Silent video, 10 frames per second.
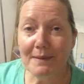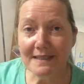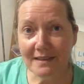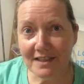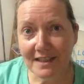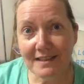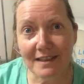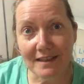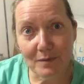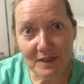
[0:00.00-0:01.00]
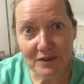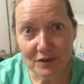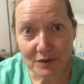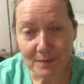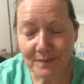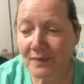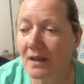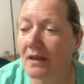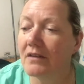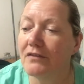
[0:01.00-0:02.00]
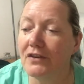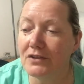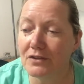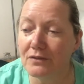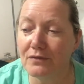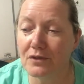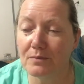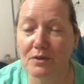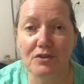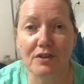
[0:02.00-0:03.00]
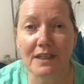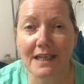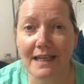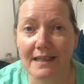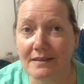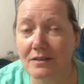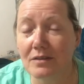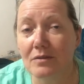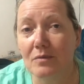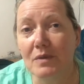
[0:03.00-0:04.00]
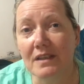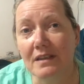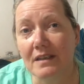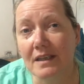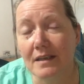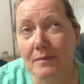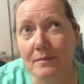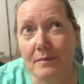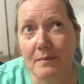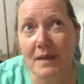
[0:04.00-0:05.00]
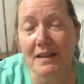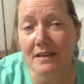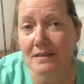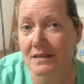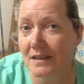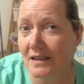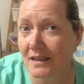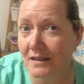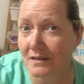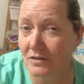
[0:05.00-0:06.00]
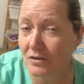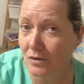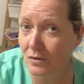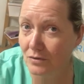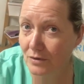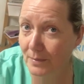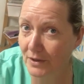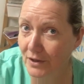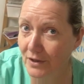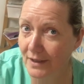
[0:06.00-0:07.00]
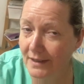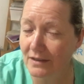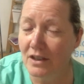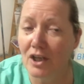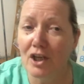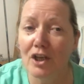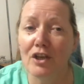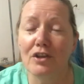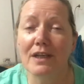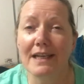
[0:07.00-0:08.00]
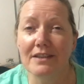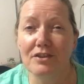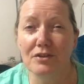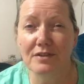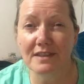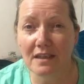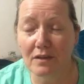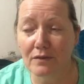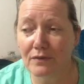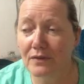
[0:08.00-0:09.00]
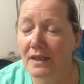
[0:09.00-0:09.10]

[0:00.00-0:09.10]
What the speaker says: suggesting that we do, first and foremost, you cleanse with the methods that I talked about earlier. You cleanse yourself